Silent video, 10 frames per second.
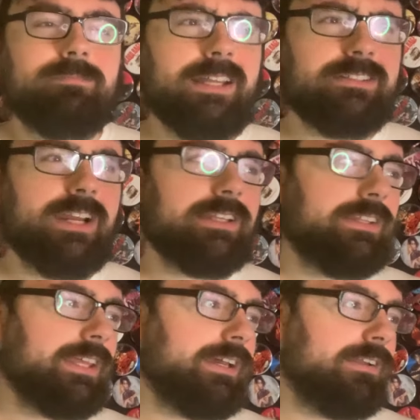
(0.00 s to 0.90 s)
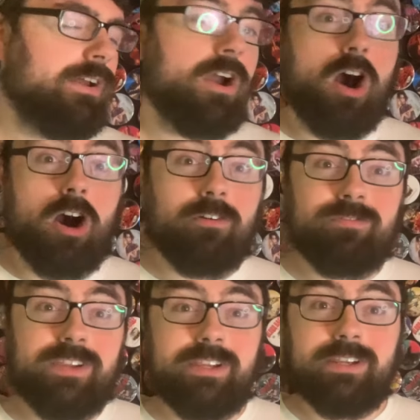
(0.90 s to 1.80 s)
not tractor, it's like a
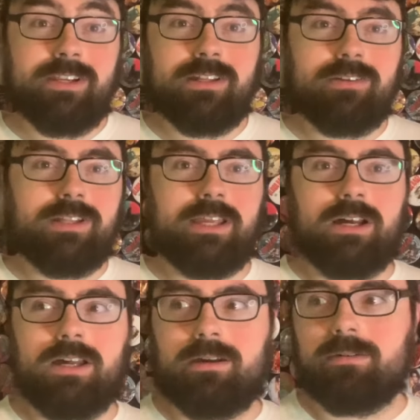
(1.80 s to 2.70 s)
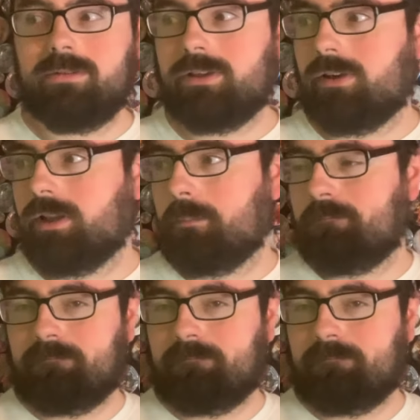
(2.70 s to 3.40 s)
RV, a little like, uh, what's it called there?